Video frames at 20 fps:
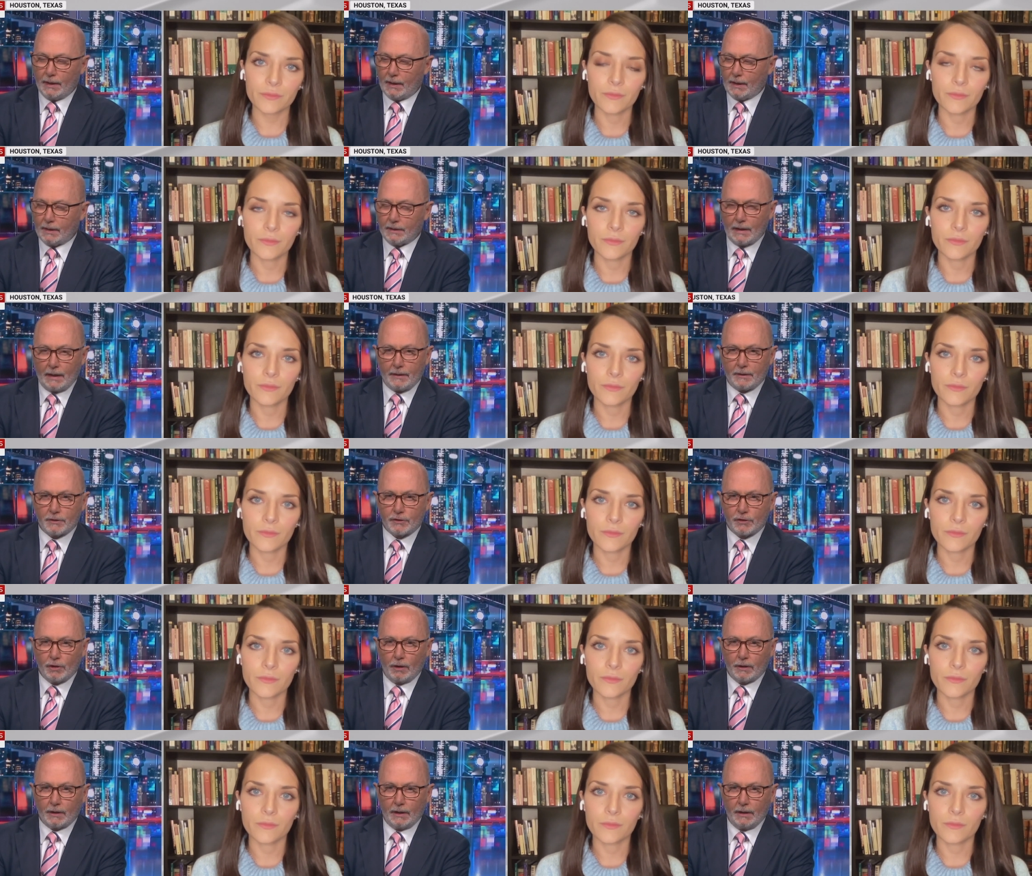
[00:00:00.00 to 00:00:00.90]
Speaker 1: Uh, another
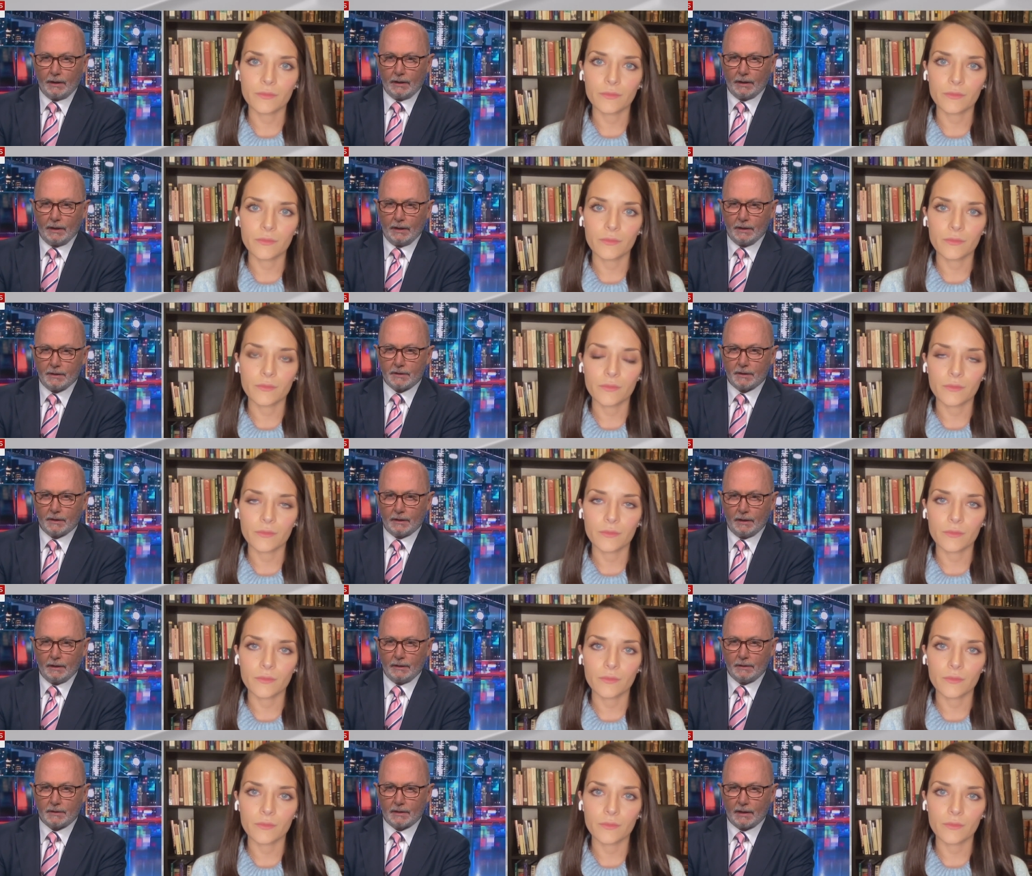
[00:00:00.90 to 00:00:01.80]
shocking
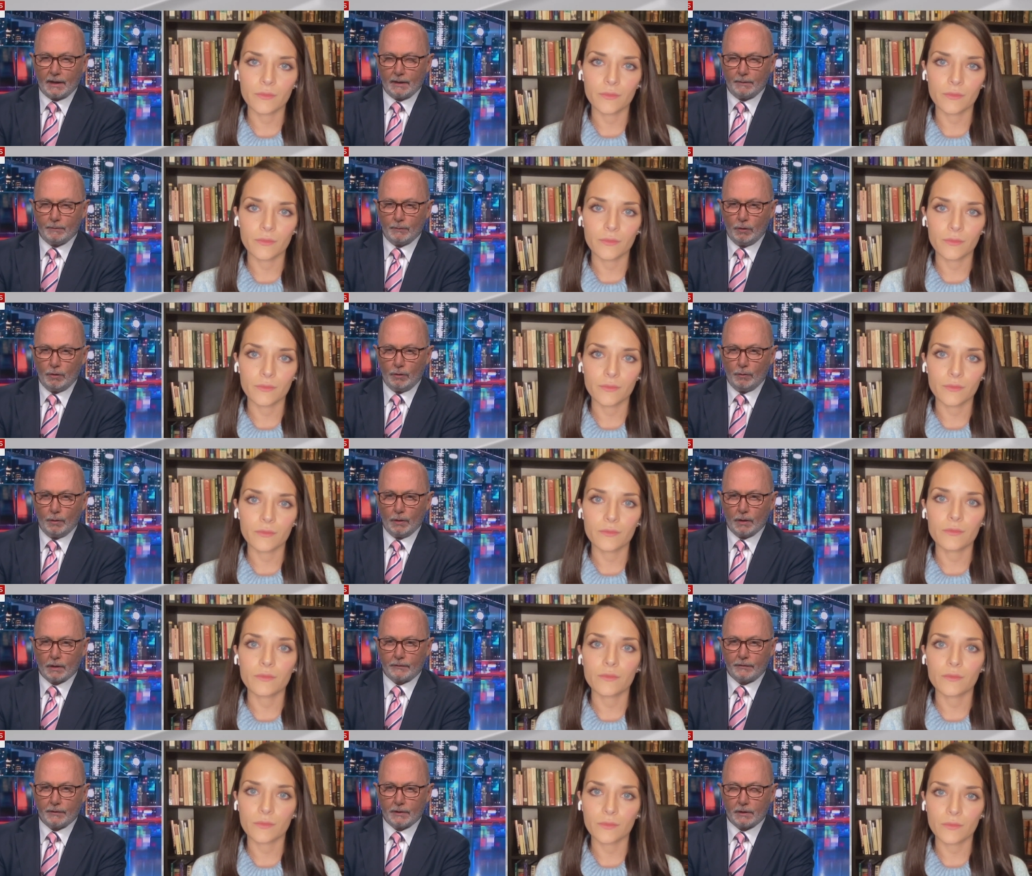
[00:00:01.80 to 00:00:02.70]
incident and more
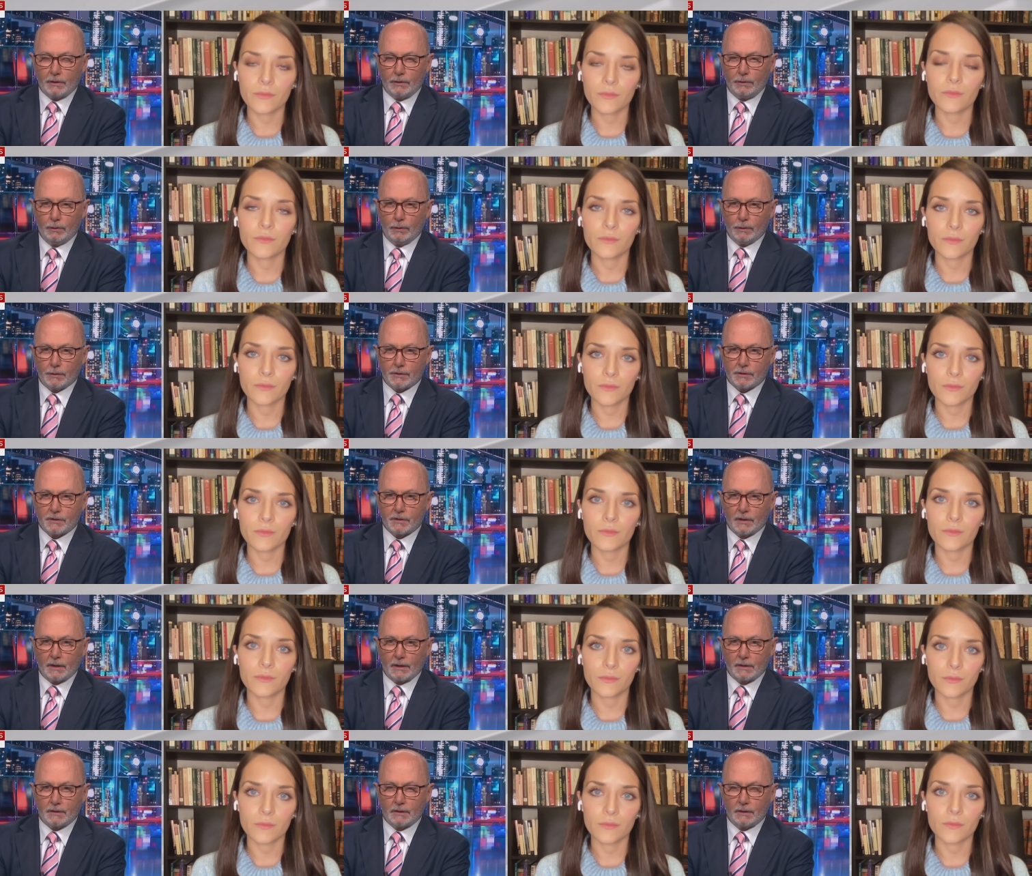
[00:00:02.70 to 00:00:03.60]
work for the
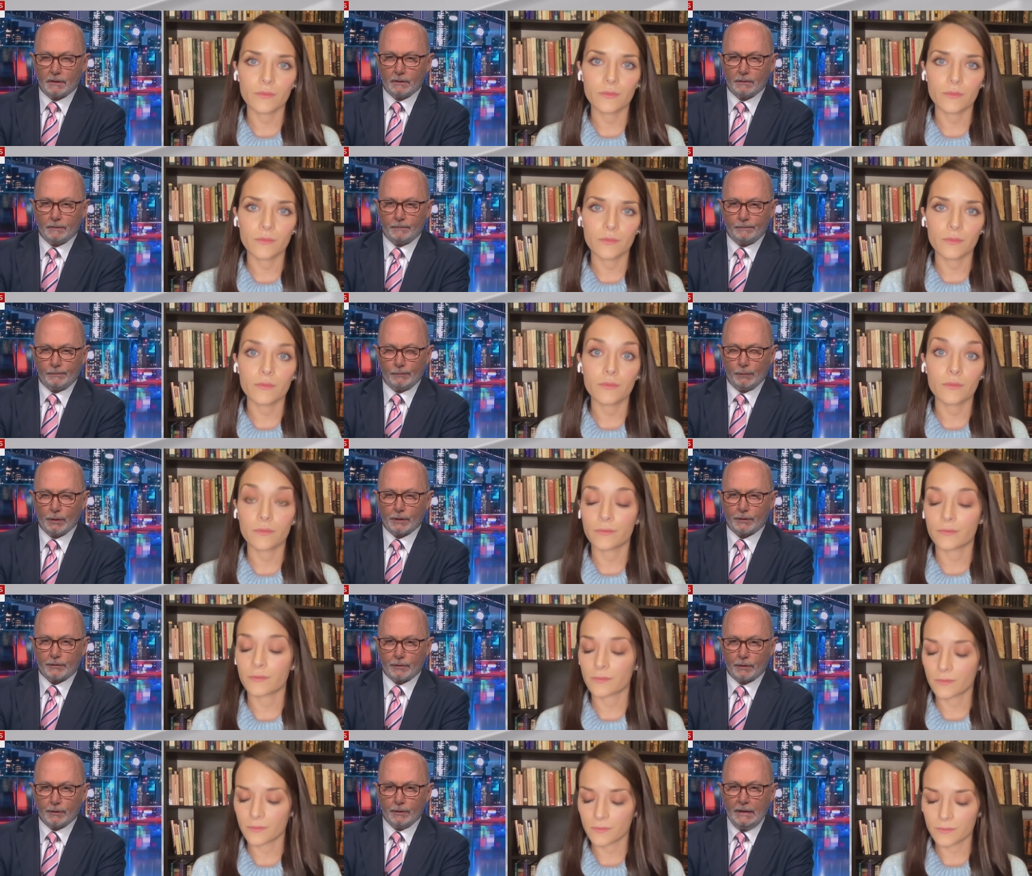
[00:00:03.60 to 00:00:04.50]
courts uh, to
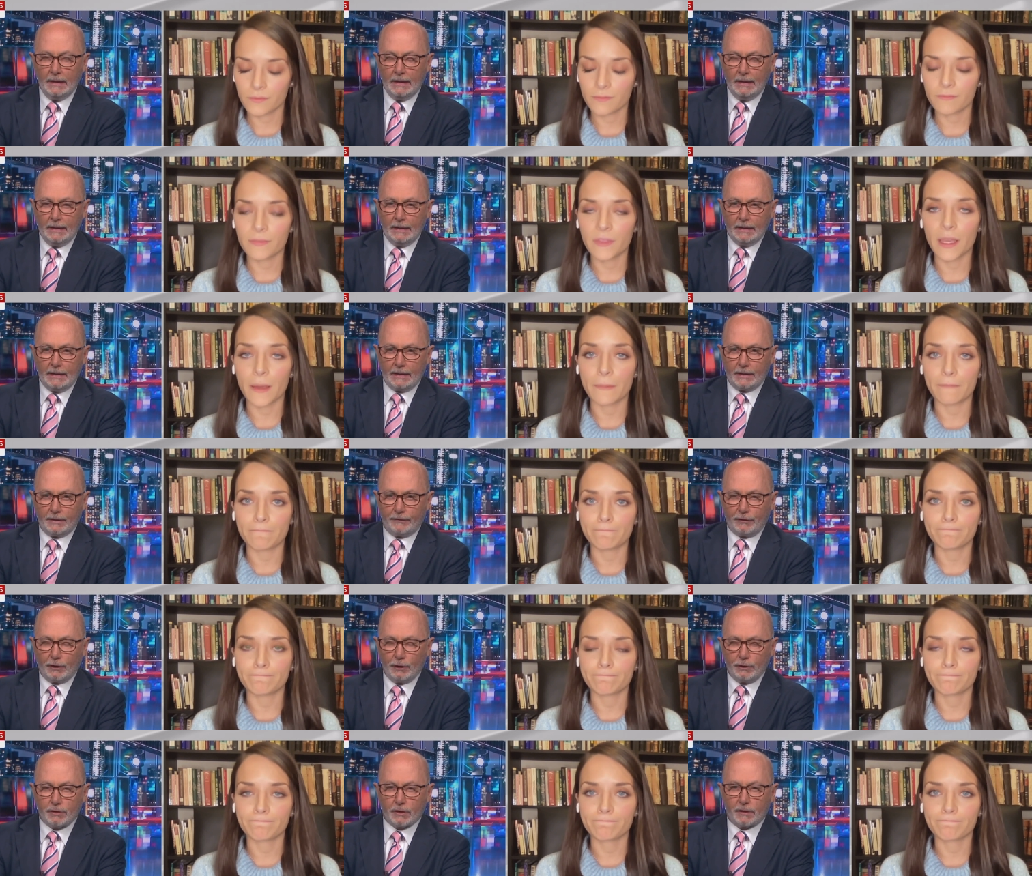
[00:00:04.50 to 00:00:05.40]
work through in the
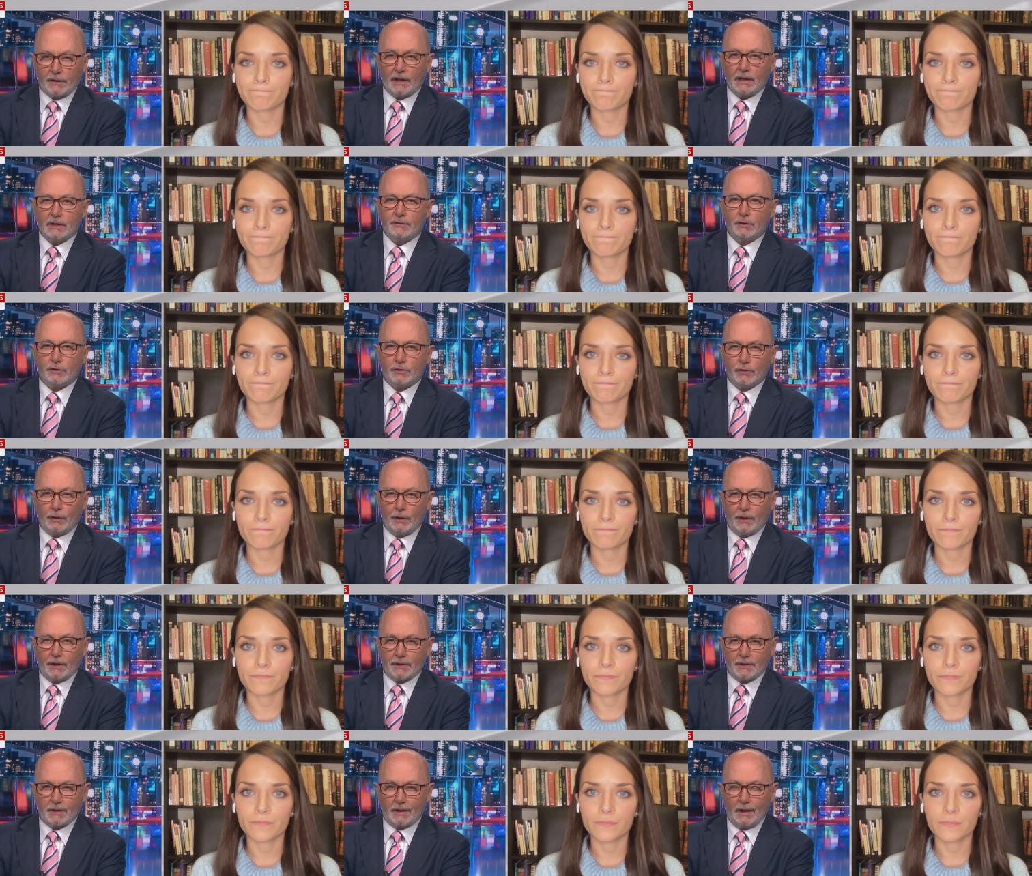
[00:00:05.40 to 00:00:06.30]
future. Thanks for
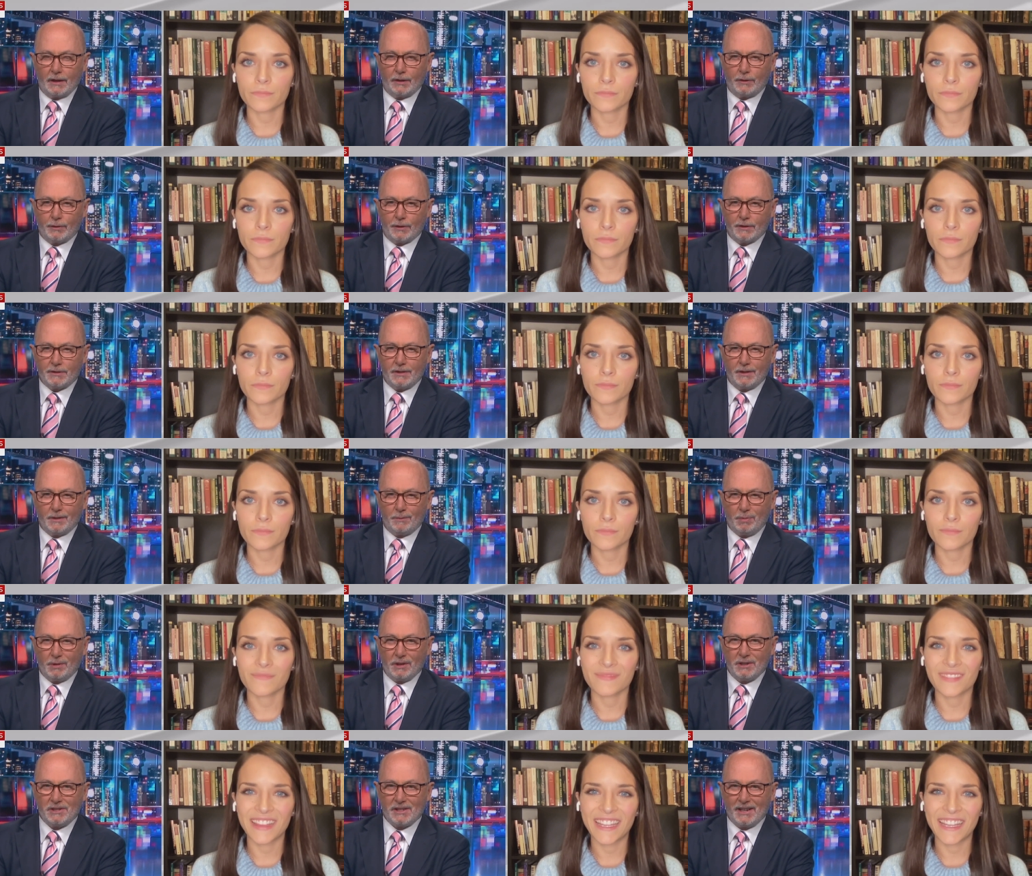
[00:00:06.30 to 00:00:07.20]
joining us again, Kristin.
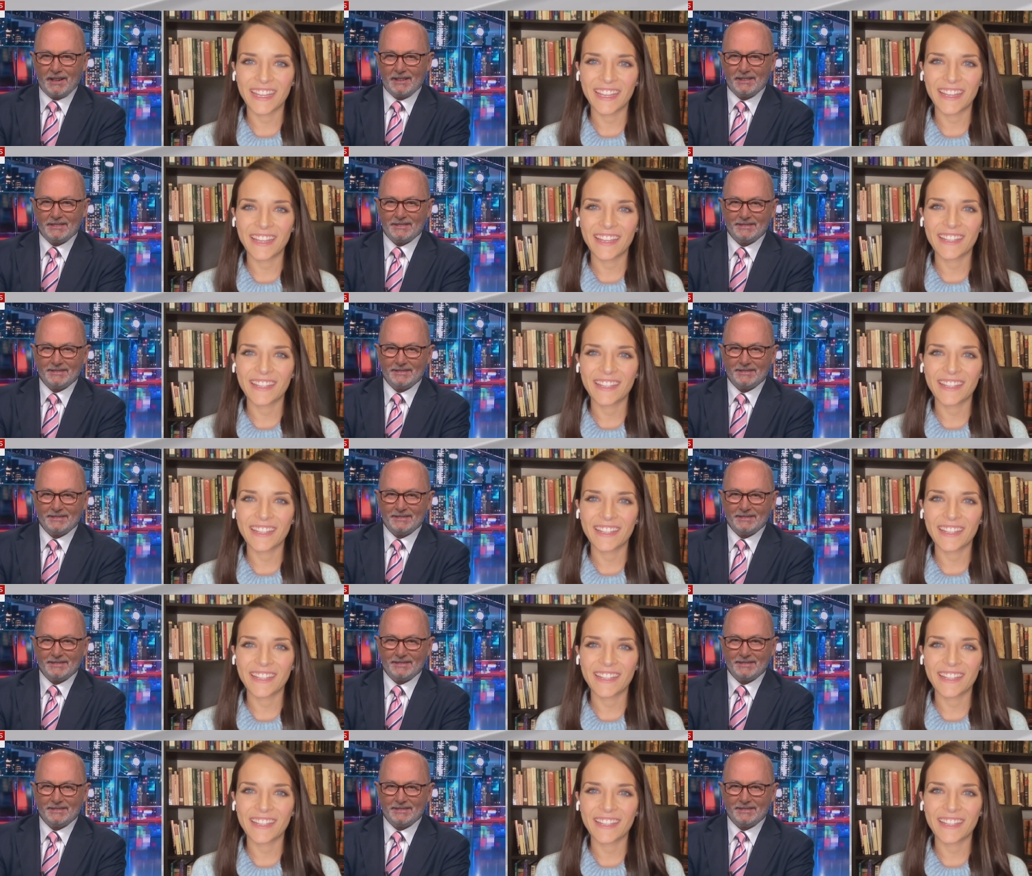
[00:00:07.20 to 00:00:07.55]
Appreciate it.